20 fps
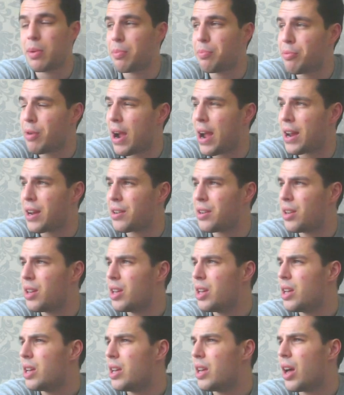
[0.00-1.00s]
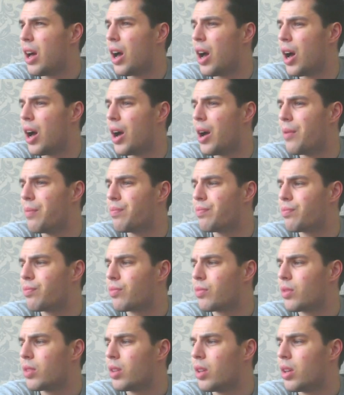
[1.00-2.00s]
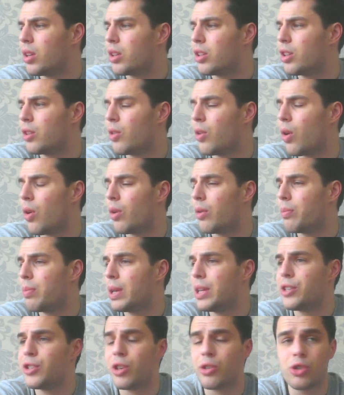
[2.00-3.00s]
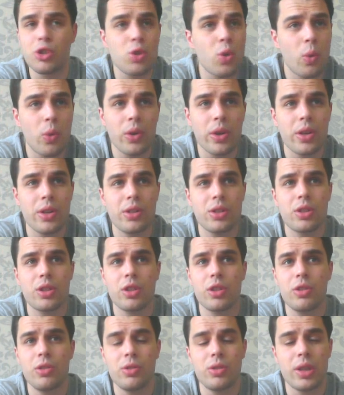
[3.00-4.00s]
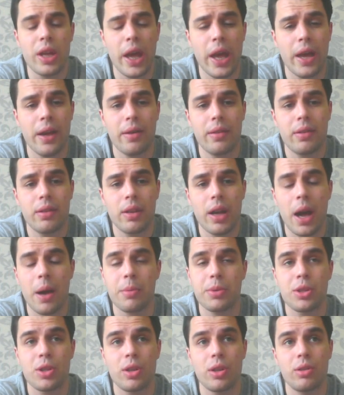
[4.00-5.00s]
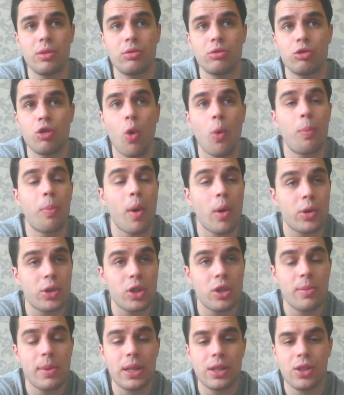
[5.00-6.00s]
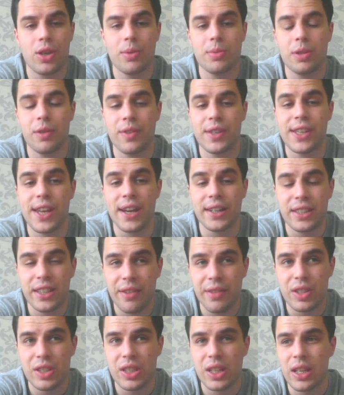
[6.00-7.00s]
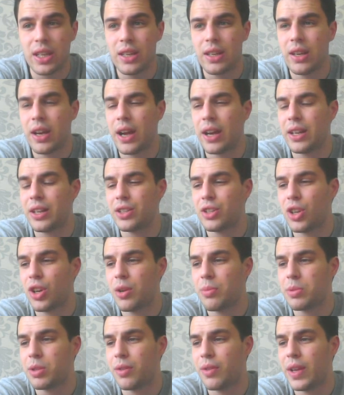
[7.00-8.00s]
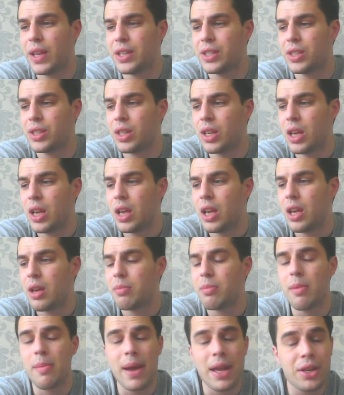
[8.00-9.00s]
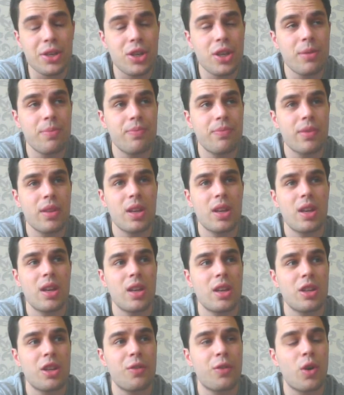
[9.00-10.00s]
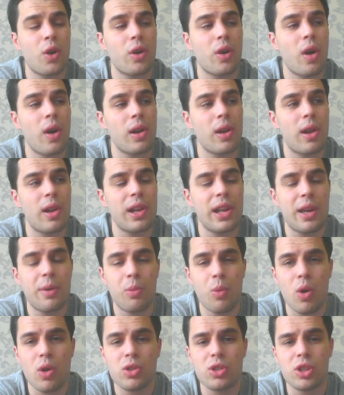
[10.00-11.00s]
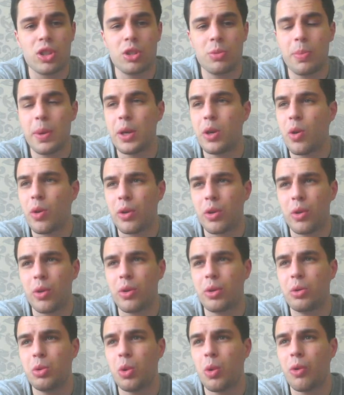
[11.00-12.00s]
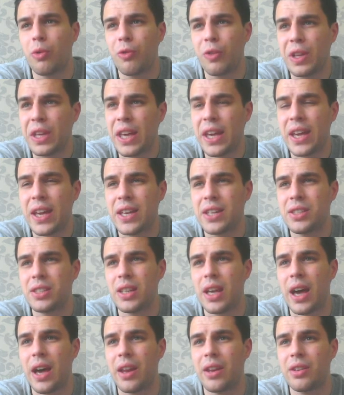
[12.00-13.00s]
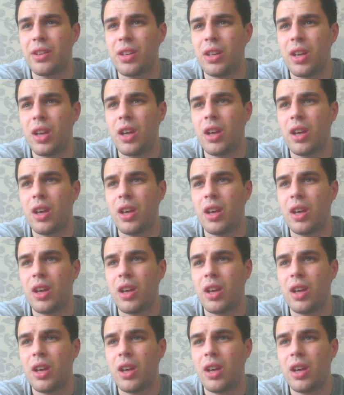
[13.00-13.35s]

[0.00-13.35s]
him a brand. You've got Billy Joe Saunders, who's hit absolute rock bottom in terms of his activity and in terms of his momentum. You've got a guy like Liam Wass, who's been knocking on the door for years, and